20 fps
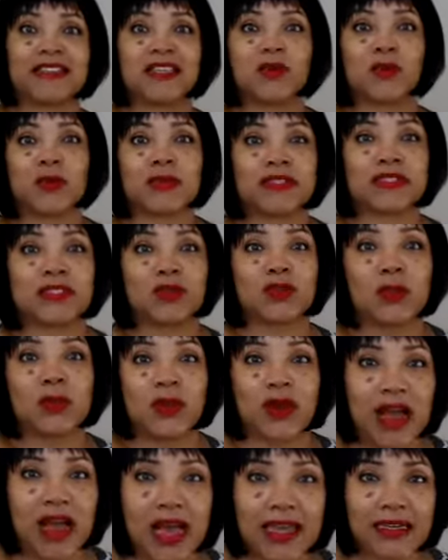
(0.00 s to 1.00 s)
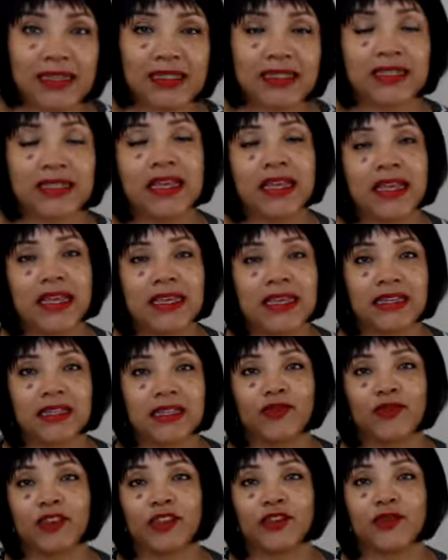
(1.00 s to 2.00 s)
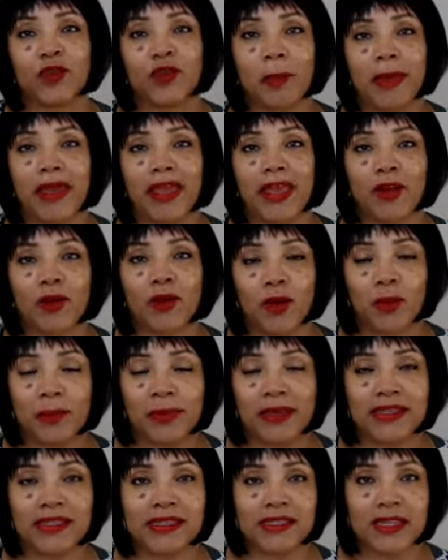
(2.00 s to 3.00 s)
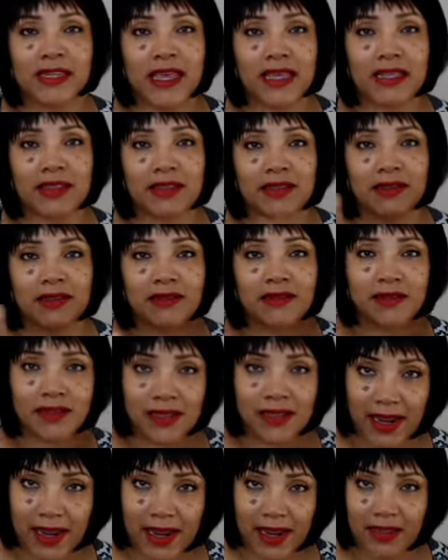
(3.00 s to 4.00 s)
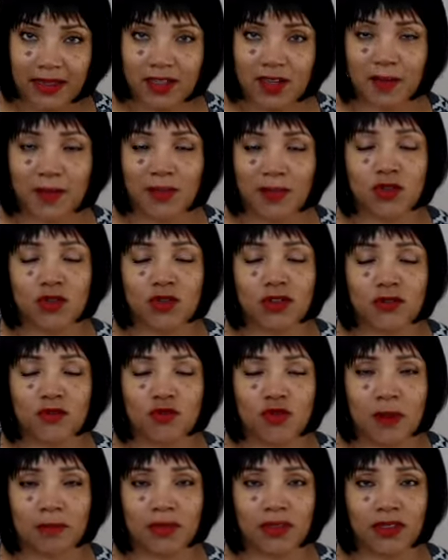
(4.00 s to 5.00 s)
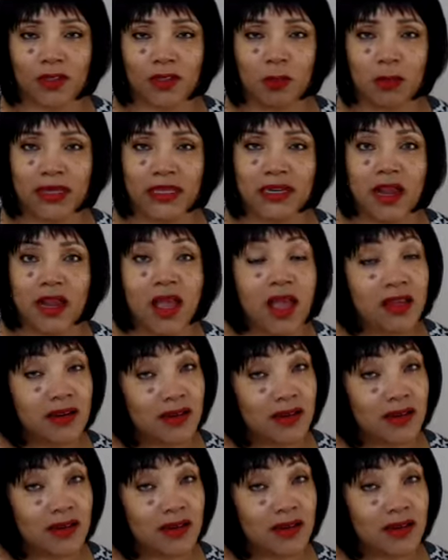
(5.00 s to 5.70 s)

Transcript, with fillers: It was super hot, not fit for man or beast, and today the temperatures have dropped a little bit.